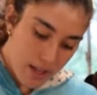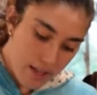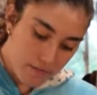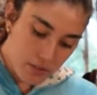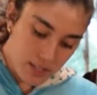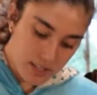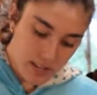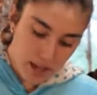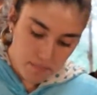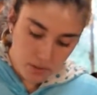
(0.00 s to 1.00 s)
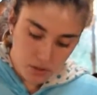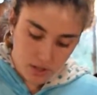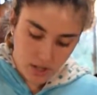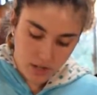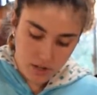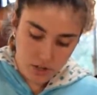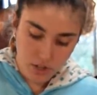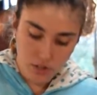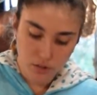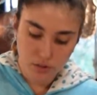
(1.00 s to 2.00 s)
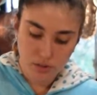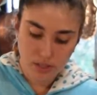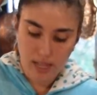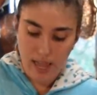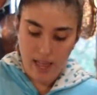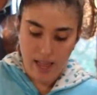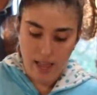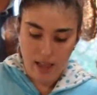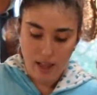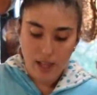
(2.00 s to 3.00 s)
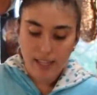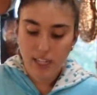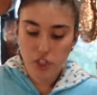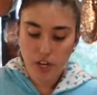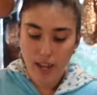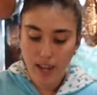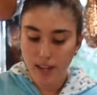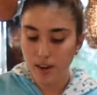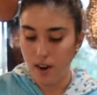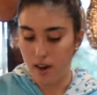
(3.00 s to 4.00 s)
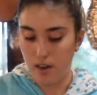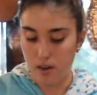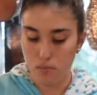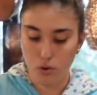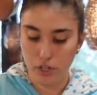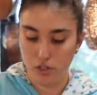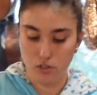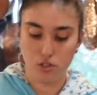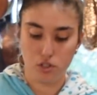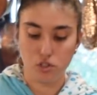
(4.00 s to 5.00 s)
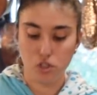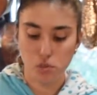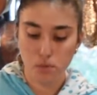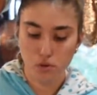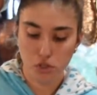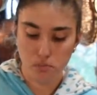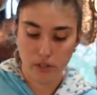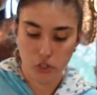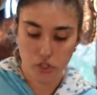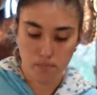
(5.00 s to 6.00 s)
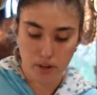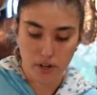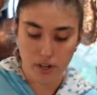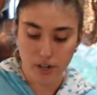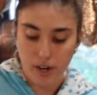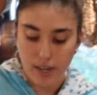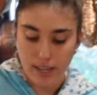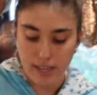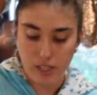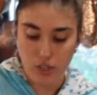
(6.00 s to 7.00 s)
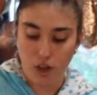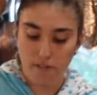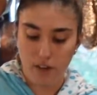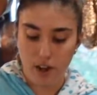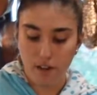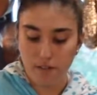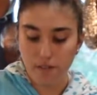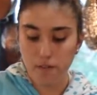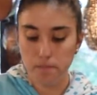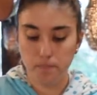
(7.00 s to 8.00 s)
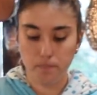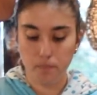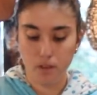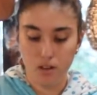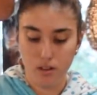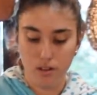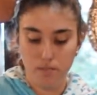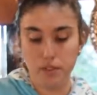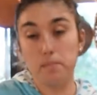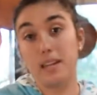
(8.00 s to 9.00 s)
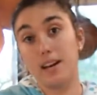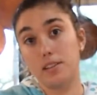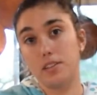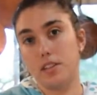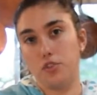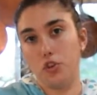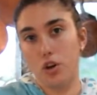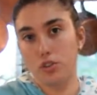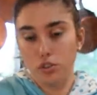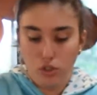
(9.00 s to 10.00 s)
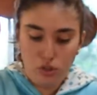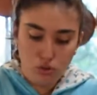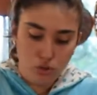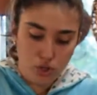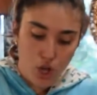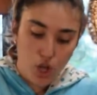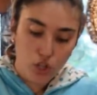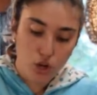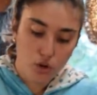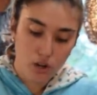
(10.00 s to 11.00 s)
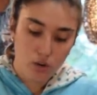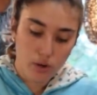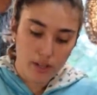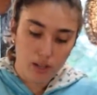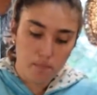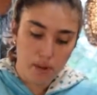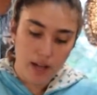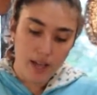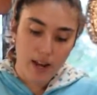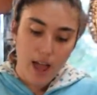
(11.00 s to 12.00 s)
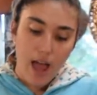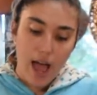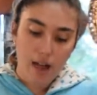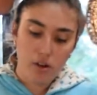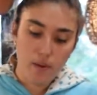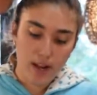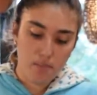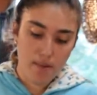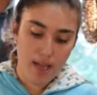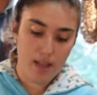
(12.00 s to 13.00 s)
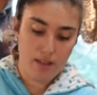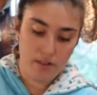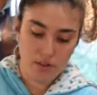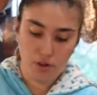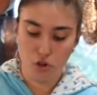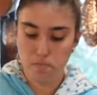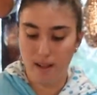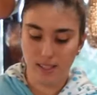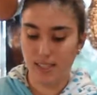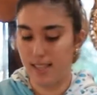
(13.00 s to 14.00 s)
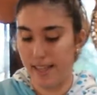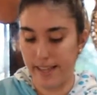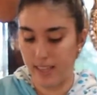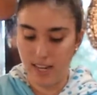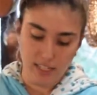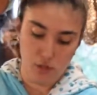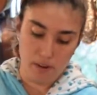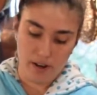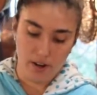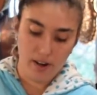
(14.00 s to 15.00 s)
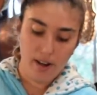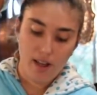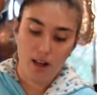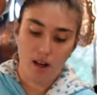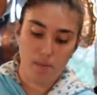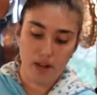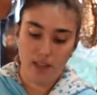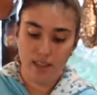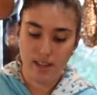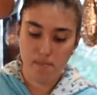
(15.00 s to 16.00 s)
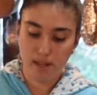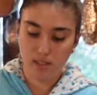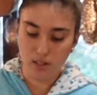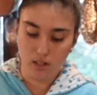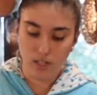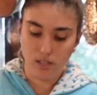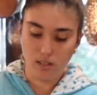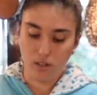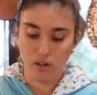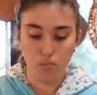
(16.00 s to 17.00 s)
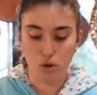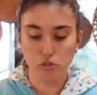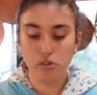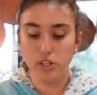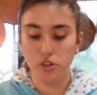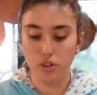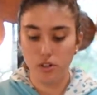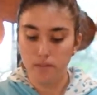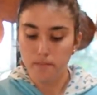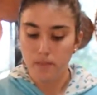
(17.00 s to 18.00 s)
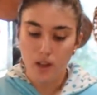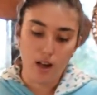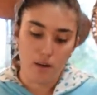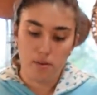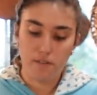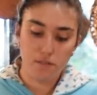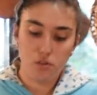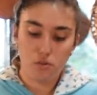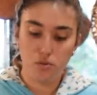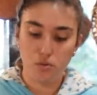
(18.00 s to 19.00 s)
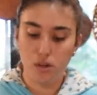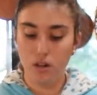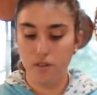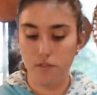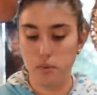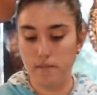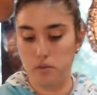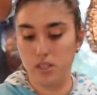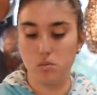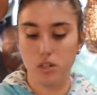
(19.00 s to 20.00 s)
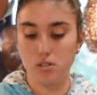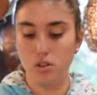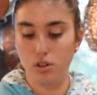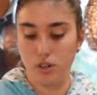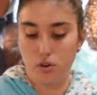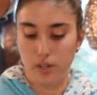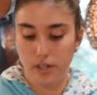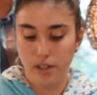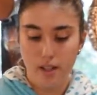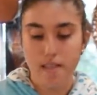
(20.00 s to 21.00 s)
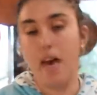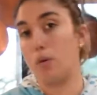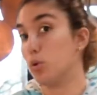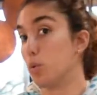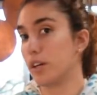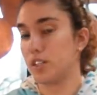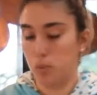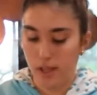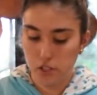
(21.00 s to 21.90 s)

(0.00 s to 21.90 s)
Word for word: And for this step, you can either use a KitchenAid or you can also just use a spoon. Just make sure your butter is soft enough. Something else is you could also use coconut oil, but I would recommend Earth Balance because I like the taste better, and I think it makes the cookies a little more traditional. But if you, for whatever reason, want to use coconut oil, that will work as well.